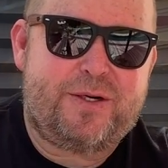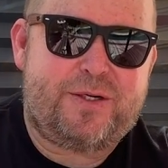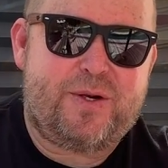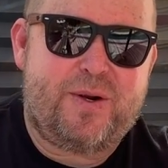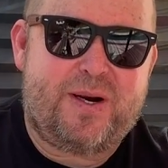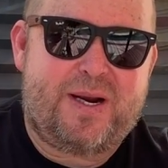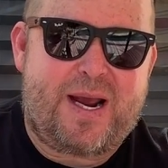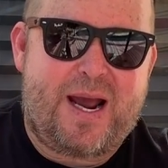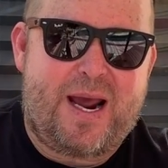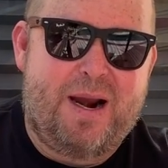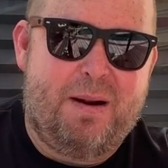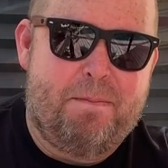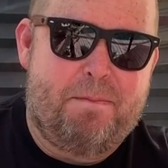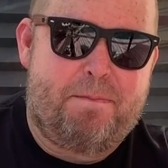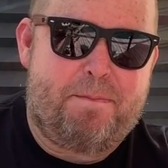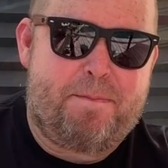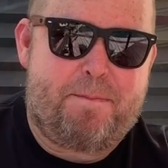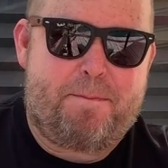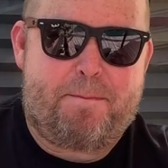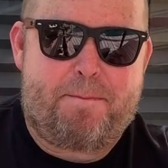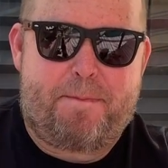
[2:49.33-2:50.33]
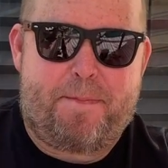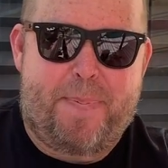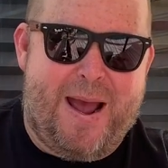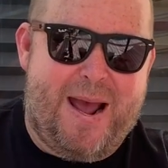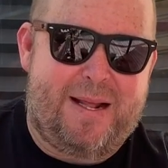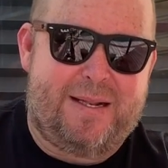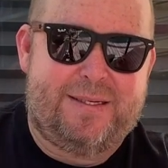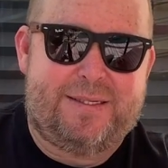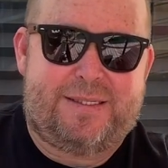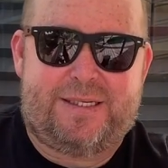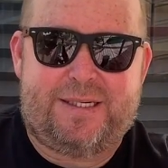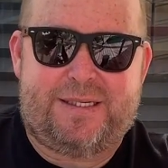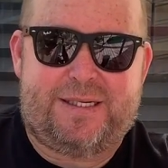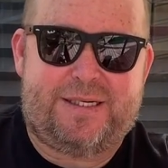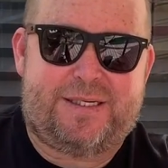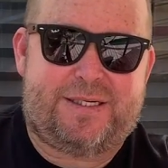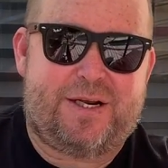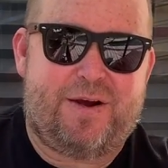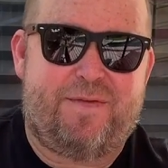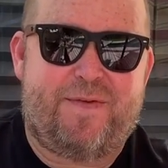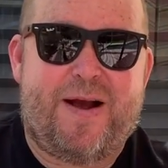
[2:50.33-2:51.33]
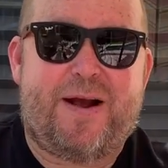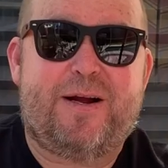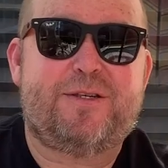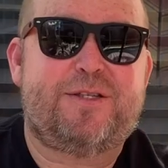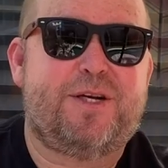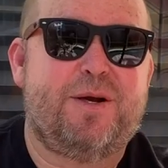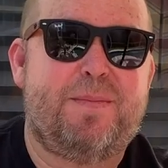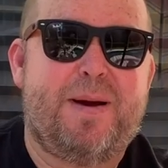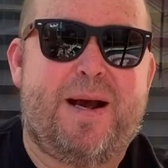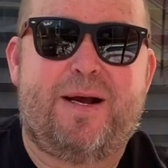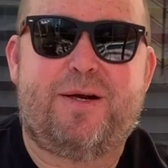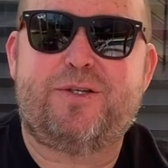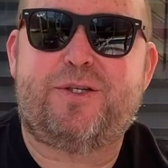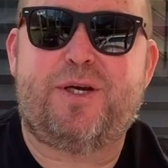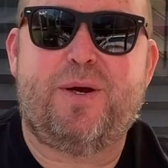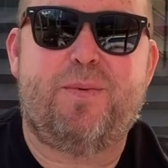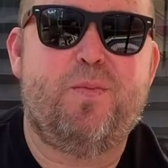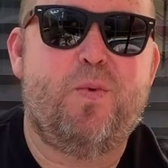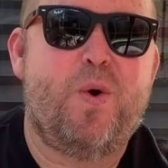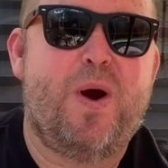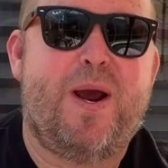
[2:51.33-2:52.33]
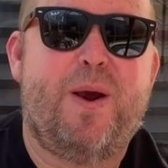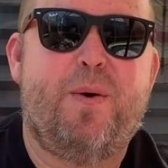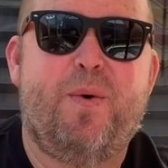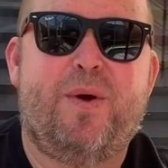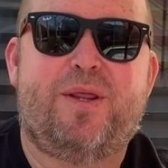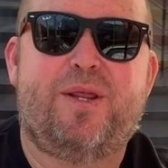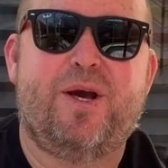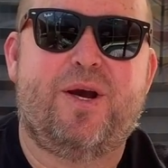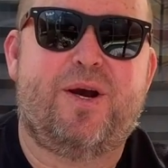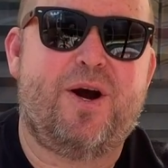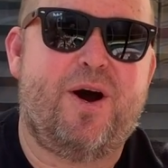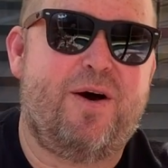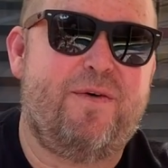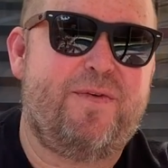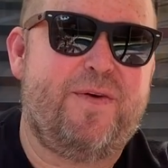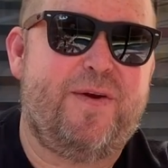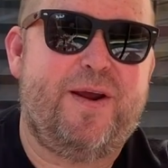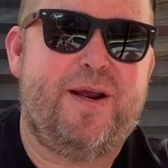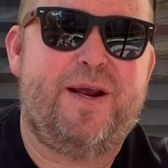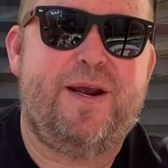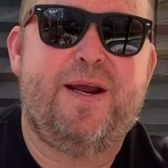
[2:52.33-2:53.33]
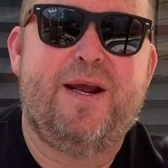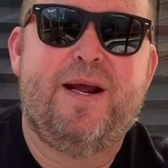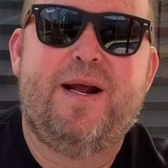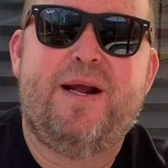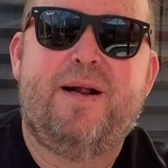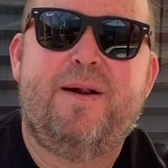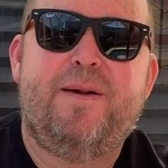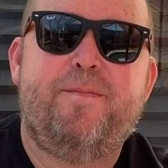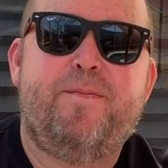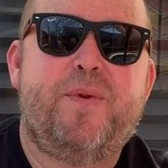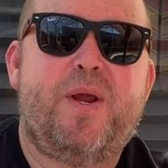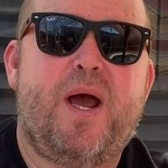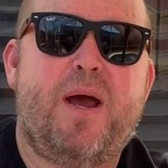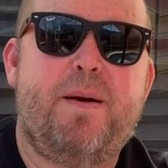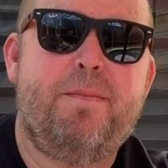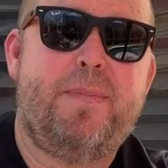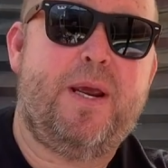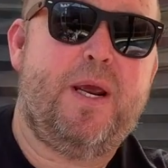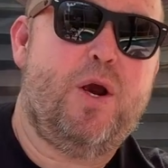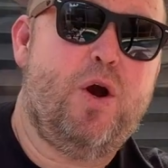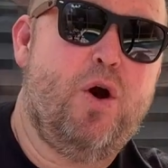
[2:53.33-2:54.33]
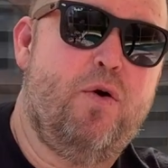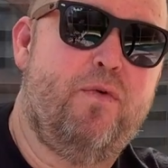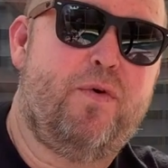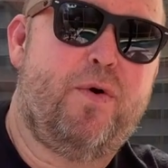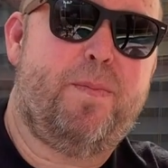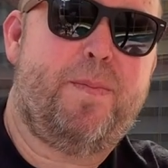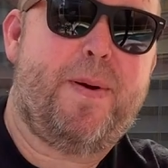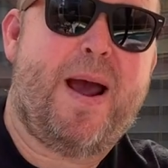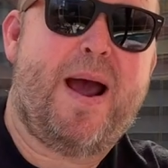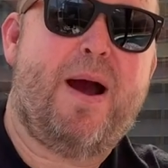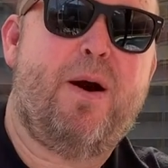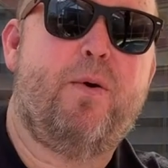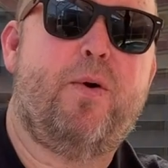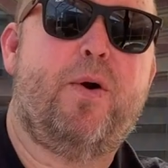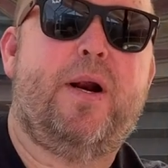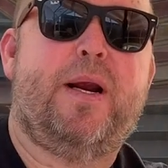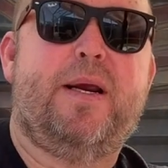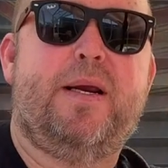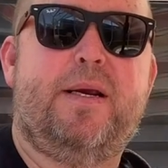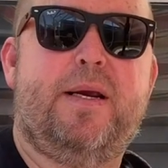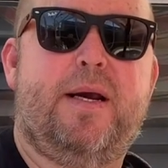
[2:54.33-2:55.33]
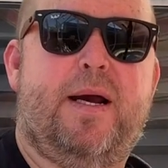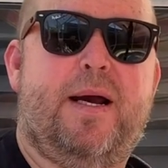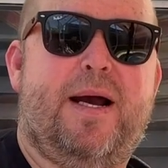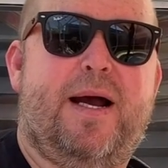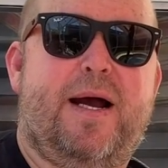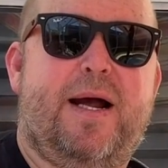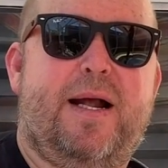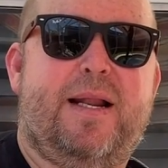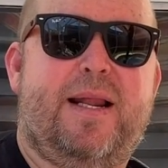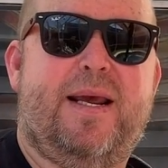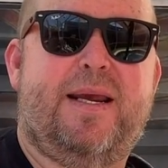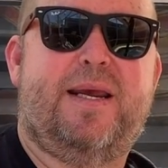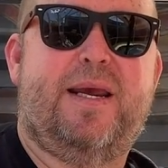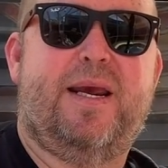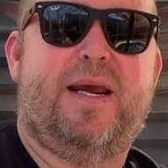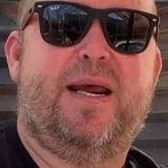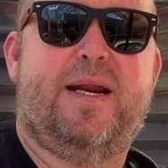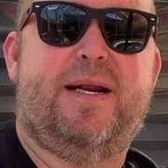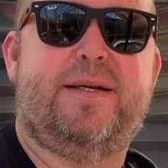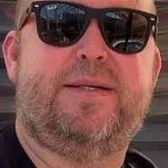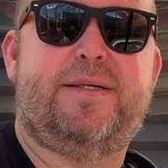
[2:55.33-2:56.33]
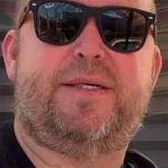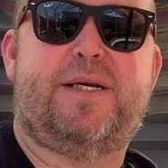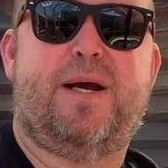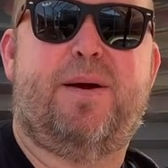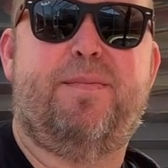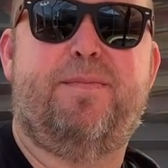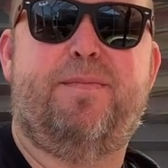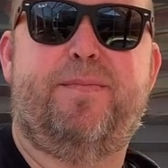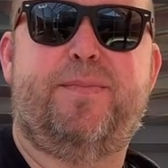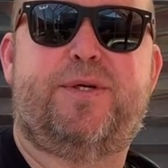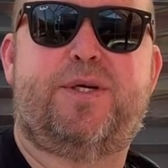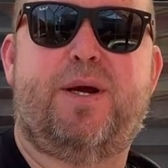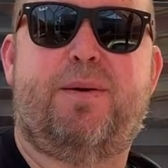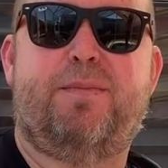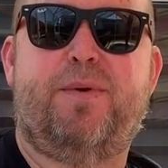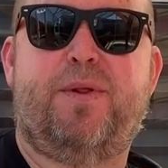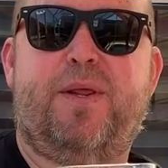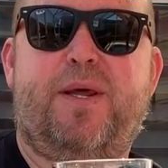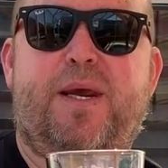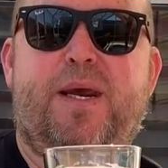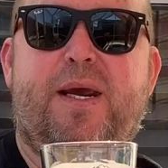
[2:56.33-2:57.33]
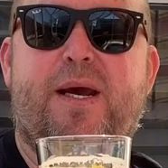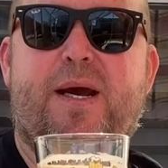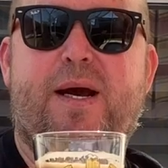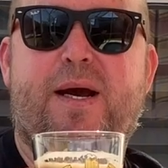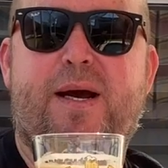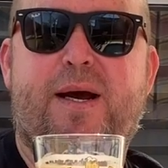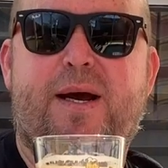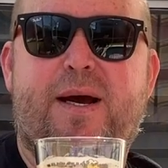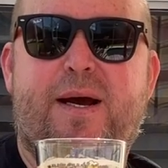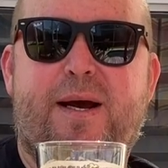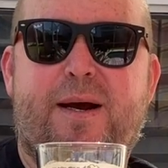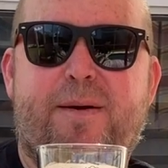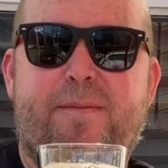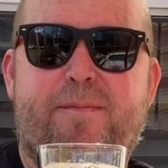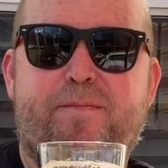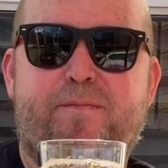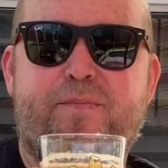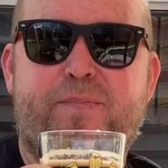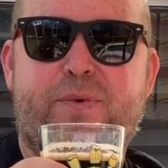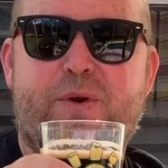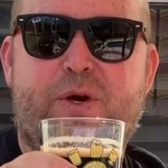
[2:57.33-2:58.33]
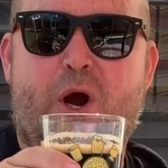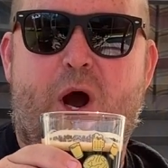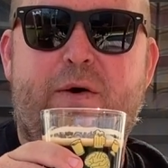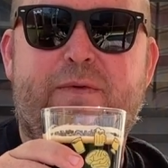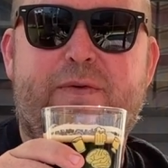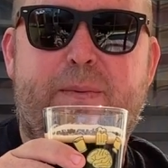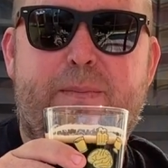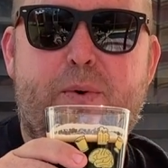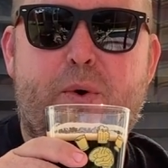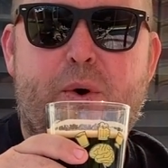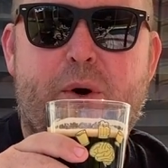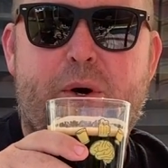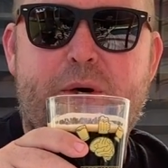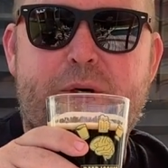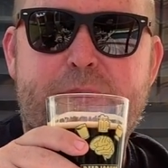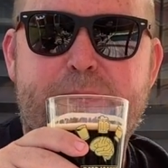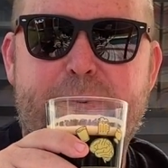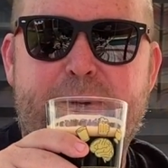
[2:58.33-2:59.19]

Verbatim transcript: So it kind of balances itself out somehow, some way with the coffee not being overpowering, uh, like you get in some some of the uh, um, coffee porters.